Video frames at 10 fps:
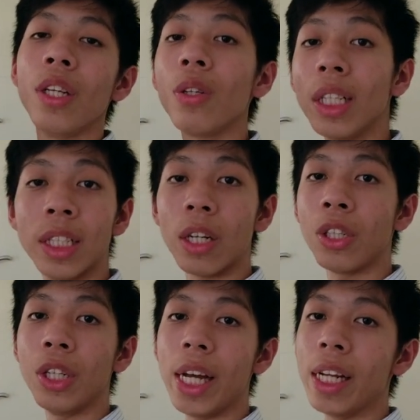you can start
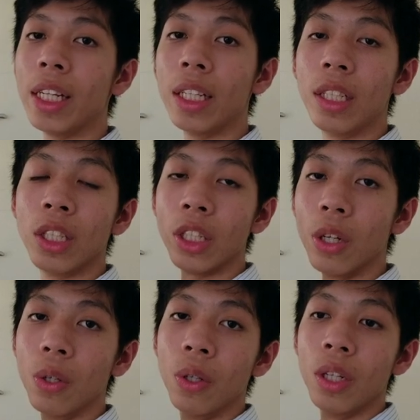to edit.
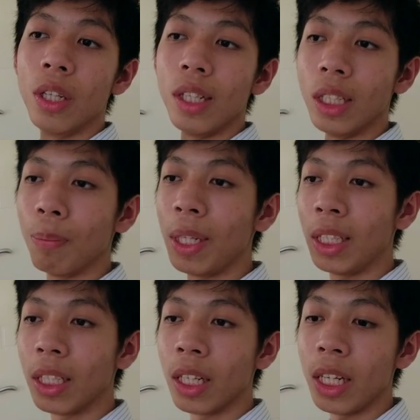So it's
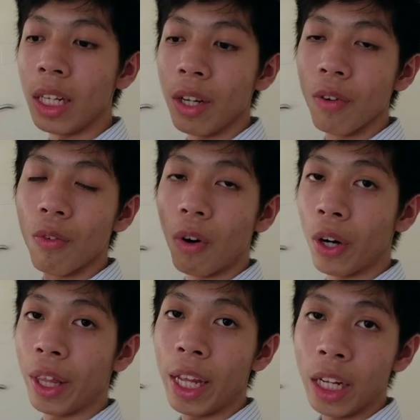basically
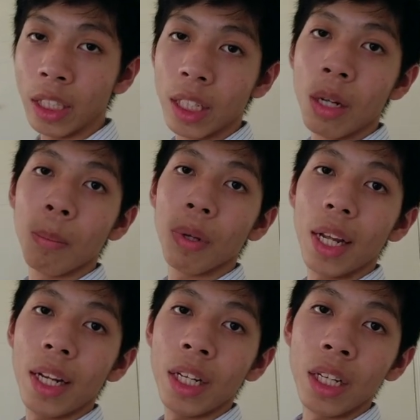four things:
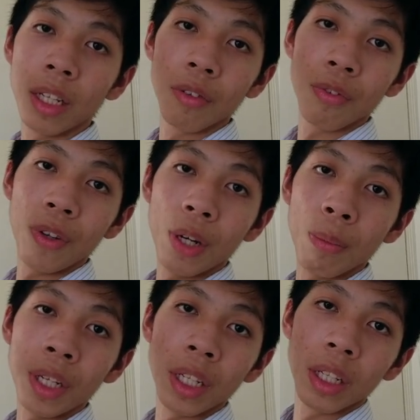planning,
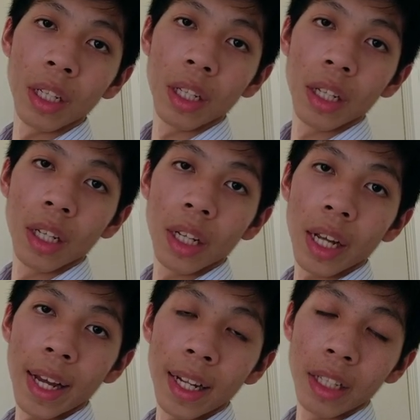filming,
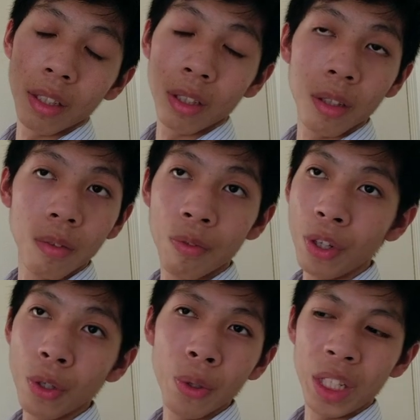and
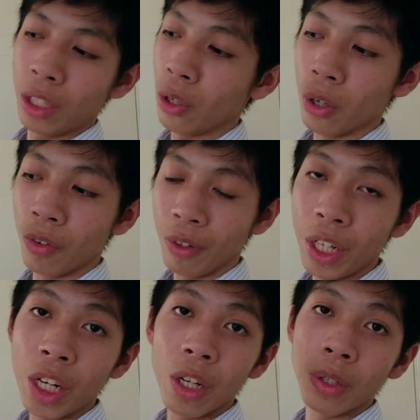viewing your
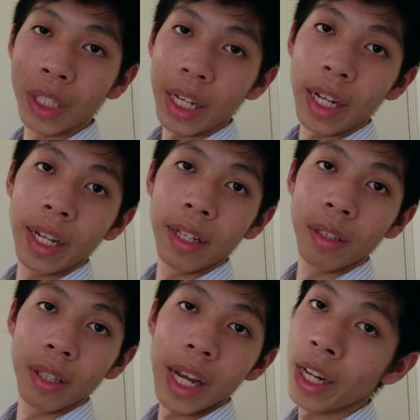videos, and
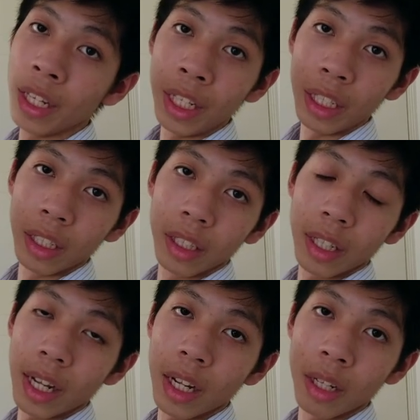editing
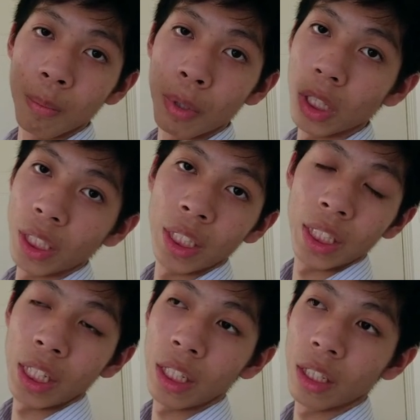and
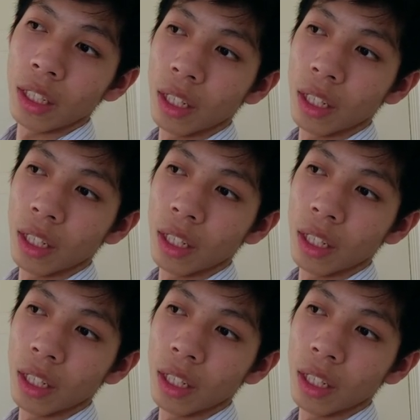processing